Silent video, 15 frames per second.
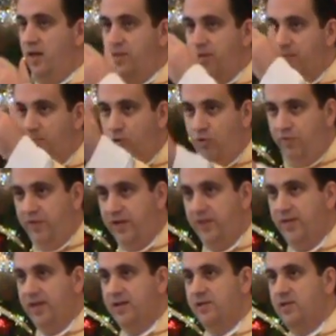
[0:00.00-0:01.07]
the moving
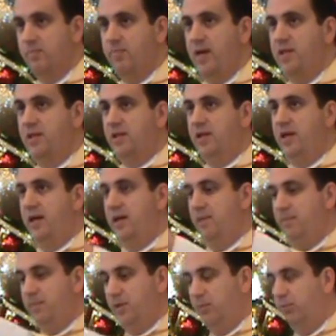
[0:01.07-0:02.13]
them to
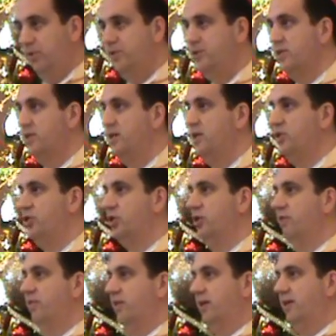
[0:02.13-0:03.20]
Bethlehem, the
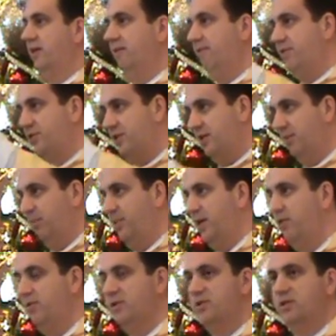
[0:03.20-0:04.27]
presentation of the gifts, the
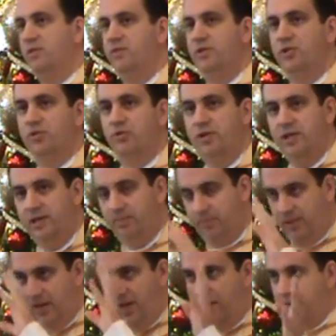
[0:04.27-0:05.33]
appearance of a
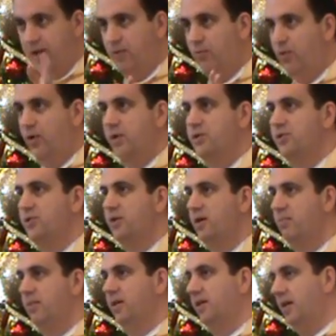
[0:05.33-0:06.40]
dream that warns
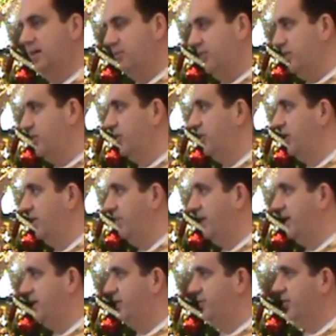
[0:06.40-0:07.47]
them, and then returning
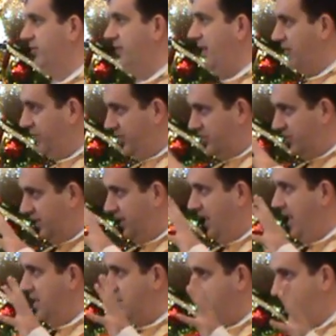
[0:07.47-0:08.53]
by a different route. There's a
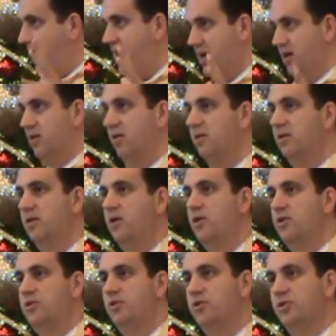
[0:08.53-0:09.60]
lot there
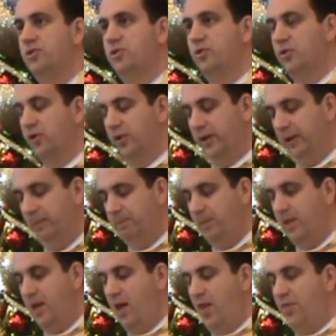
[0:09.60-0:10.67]
to the story.
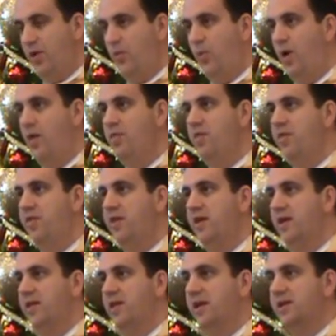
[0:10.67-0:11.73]
The one
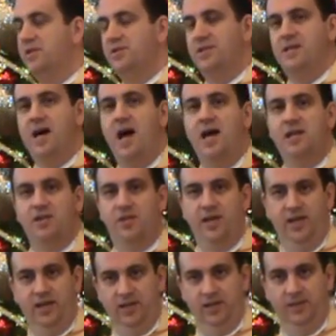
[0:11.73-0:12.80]
thing that is not
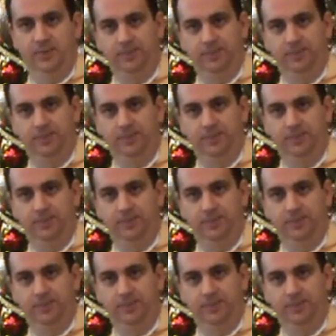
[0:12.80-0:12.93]
there